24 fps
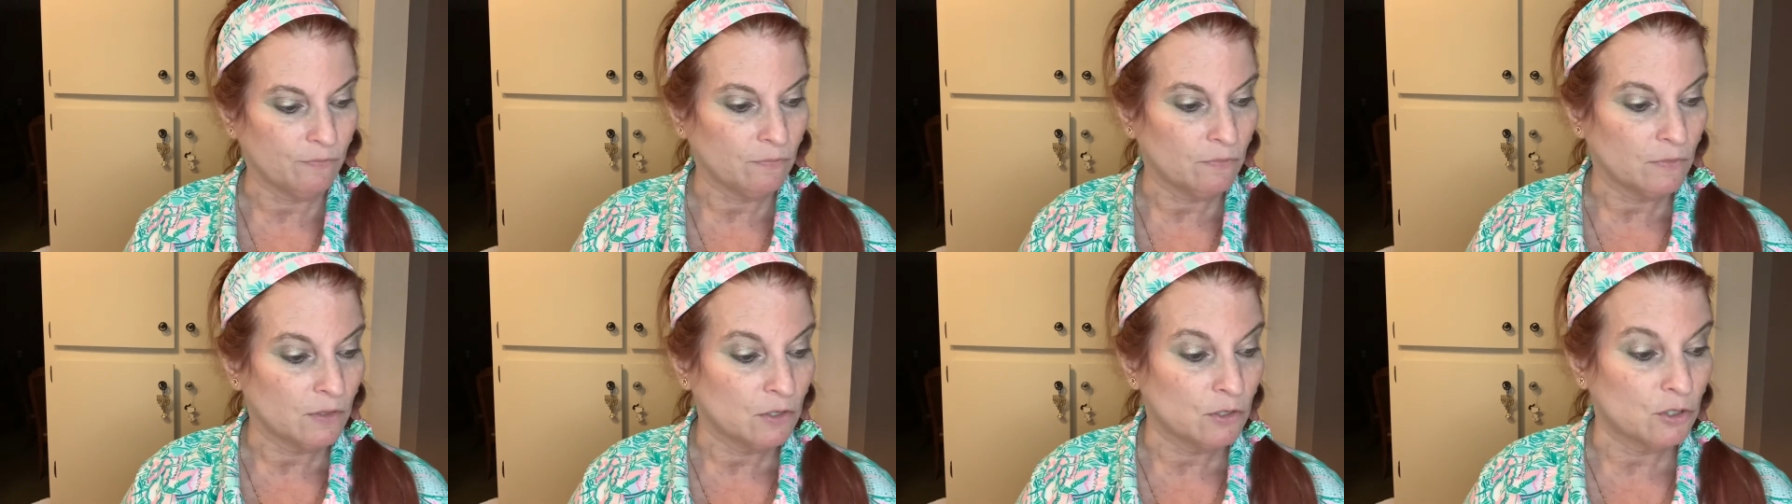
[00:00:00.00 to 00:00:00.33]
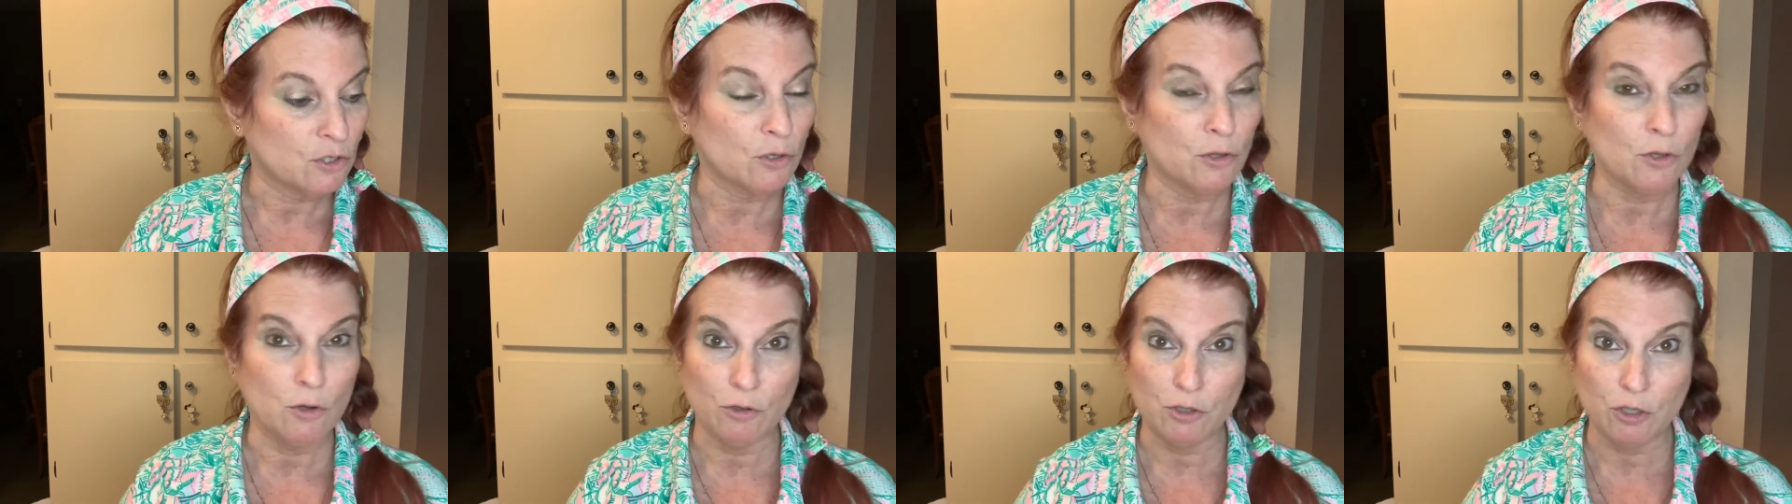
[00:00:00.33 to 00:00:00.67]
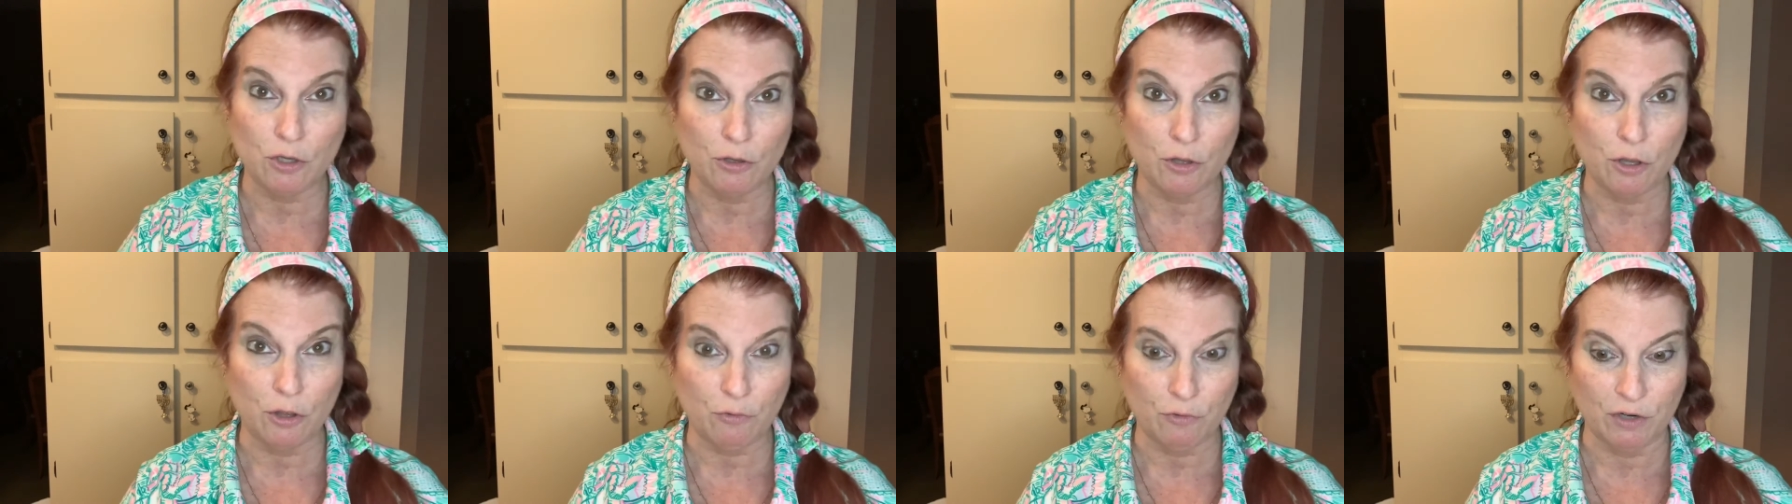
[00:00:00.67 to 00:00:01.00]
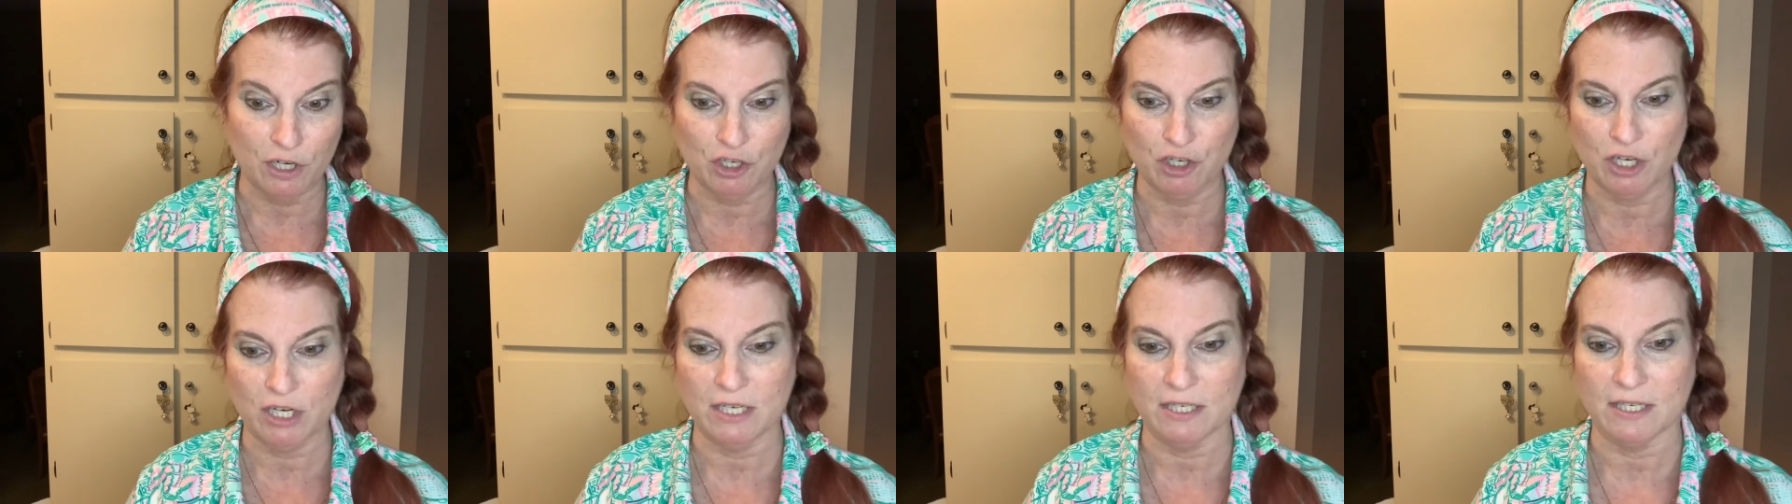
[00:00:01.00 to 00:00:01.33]
So those are the 3
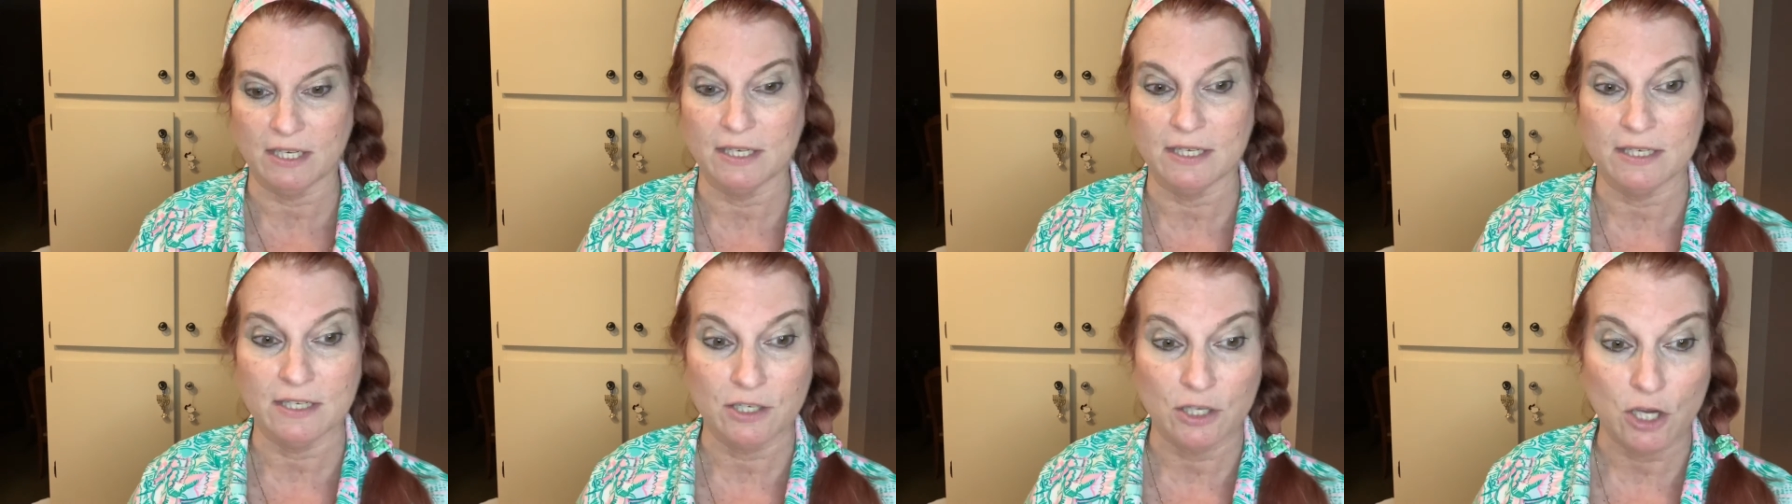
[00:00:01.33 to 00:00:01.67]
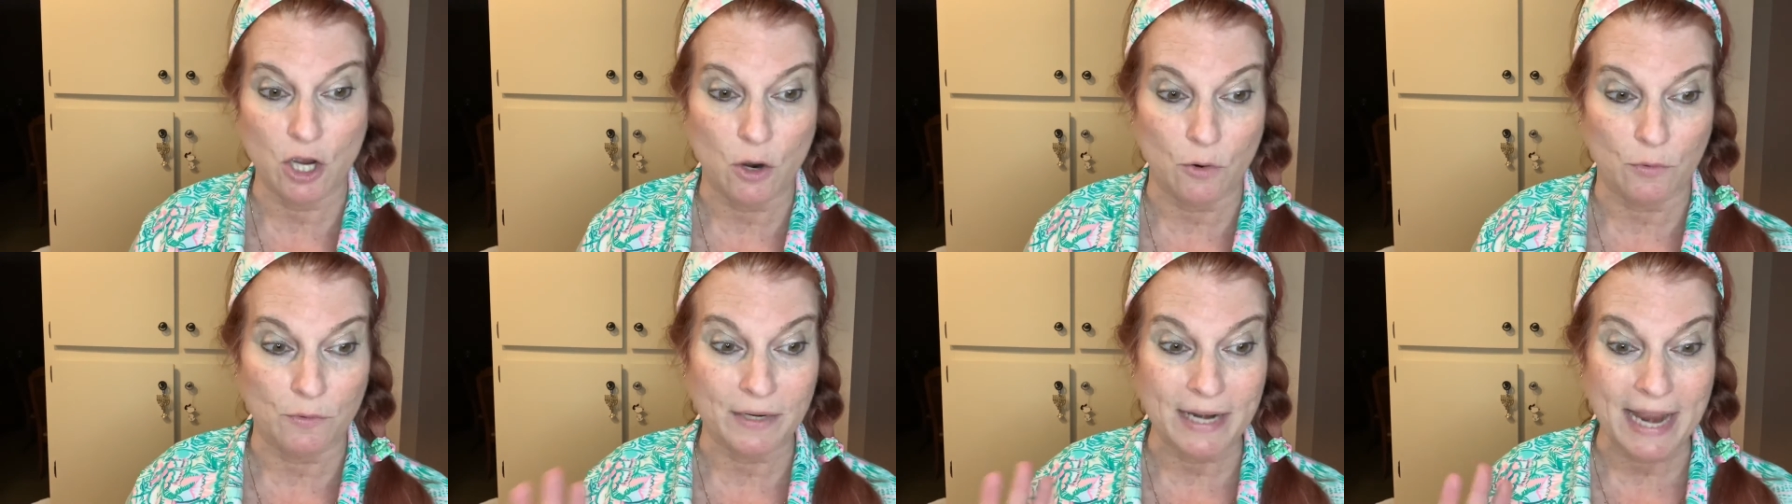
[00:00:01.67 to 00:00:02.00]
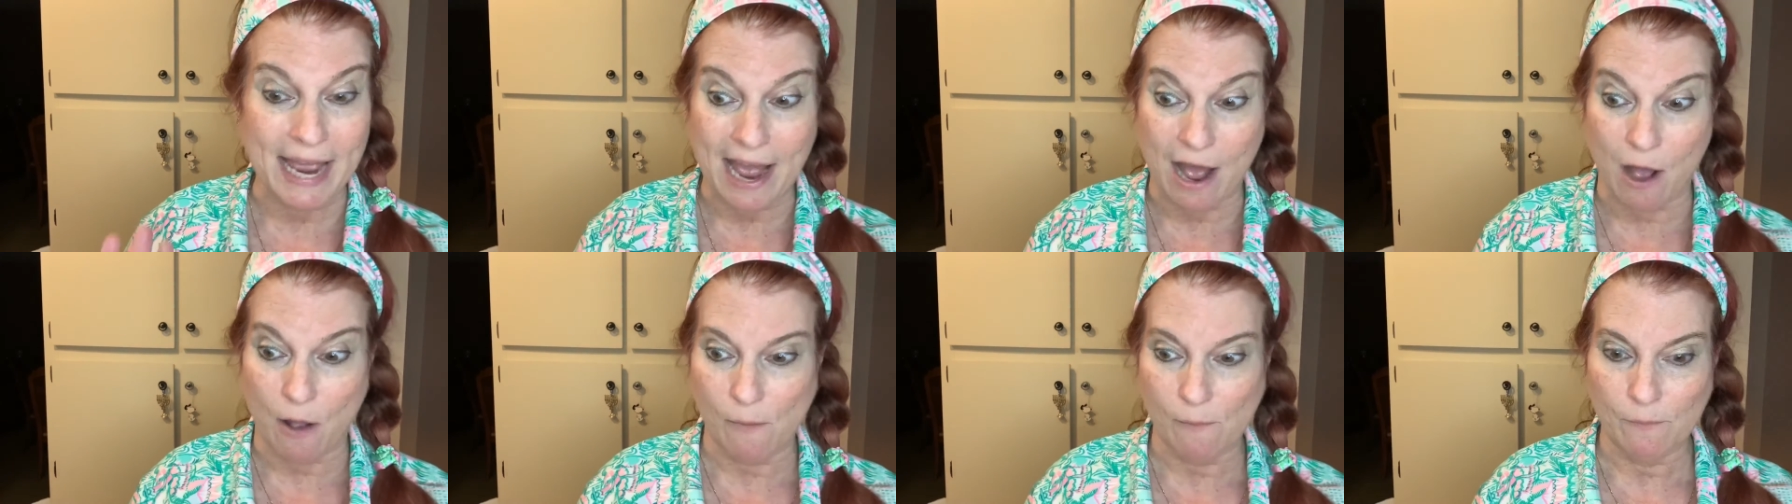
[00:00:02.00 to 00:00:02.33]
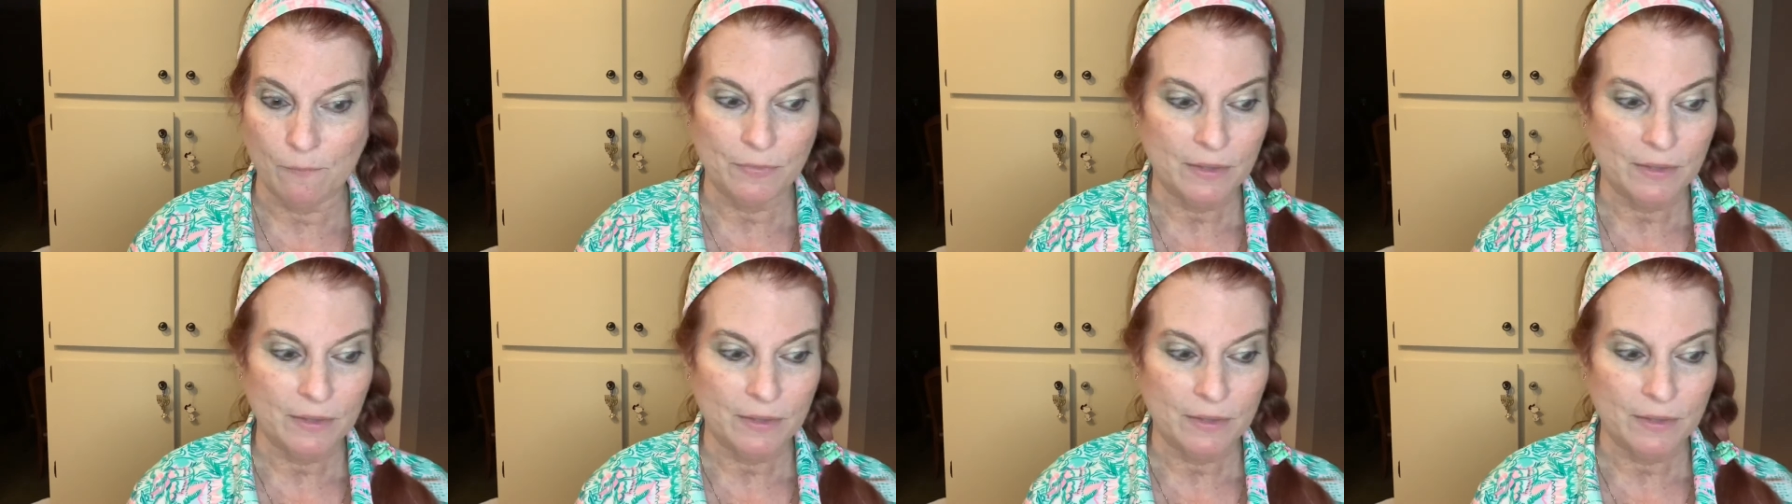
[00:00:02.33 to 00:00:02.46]
cheeses. So now,